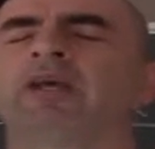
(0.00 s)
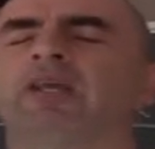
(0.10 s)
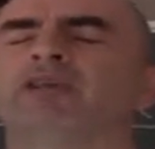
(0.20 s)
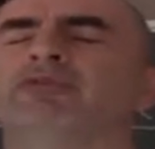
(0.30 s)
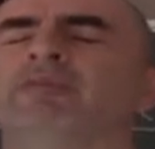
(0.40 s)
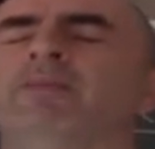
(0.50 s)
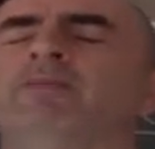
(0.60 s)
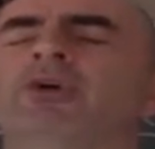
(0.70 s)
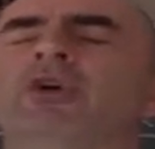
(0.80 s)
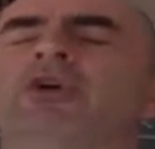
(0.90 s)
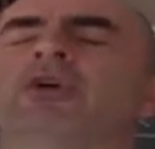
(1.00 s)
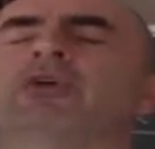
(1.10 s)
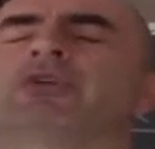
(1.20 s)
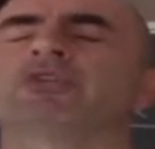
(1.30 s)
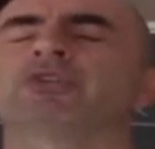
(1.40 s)
Give me
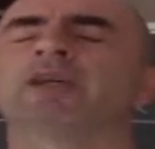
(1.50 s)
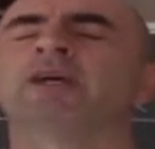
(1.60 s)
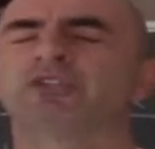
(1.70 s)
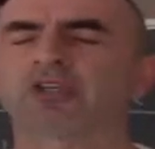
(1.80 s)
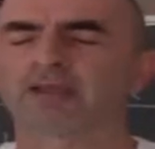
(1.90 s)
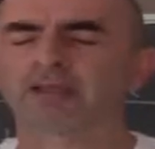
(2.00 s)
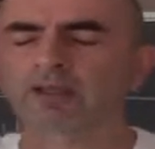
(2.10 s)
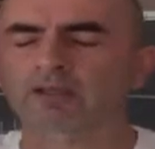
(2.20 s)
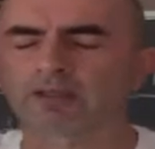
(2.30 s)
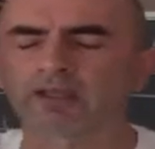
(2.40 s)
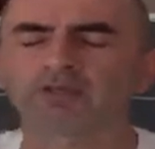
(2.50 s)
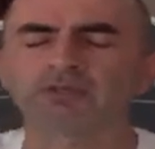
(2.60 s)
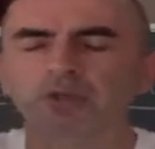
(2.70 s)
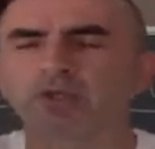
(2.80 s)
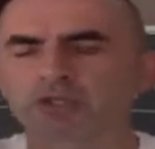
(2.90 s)
mercy so that I can give
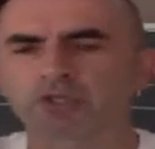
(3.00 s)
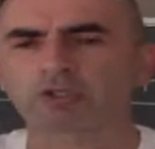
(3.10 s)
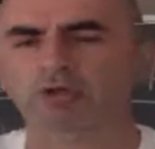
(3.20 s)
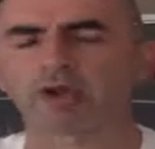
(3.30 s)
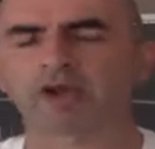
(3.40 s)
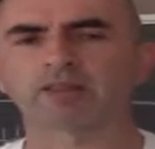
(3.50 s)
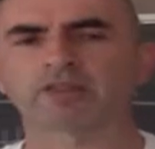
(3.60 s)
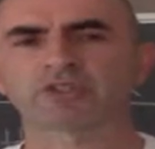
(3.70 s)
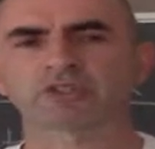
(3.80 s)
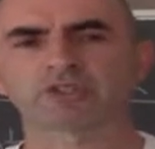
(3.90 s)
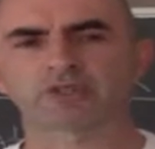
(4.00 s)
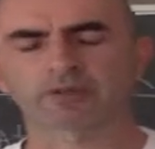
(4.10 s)
mercy to others.